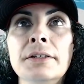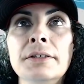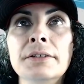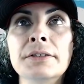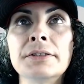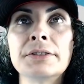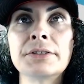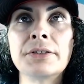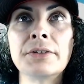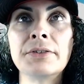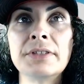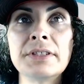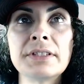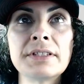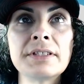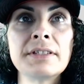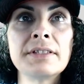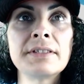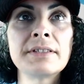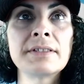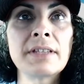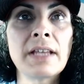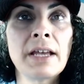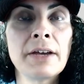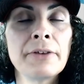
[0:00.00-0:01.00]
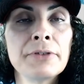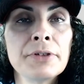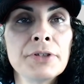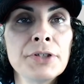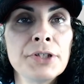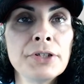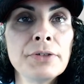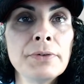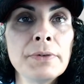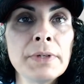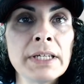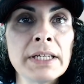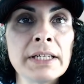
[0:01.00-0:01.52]
So this is how they're
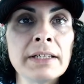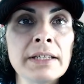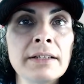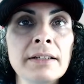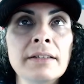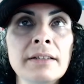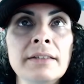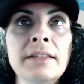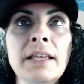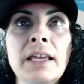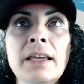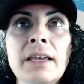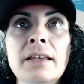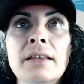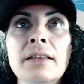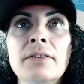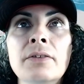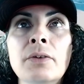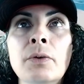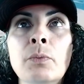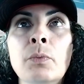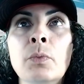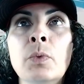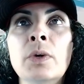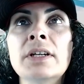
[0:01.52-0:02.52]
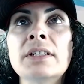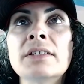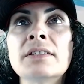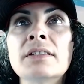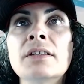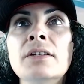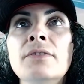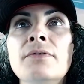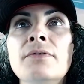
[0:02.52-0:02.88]
doing it. What is an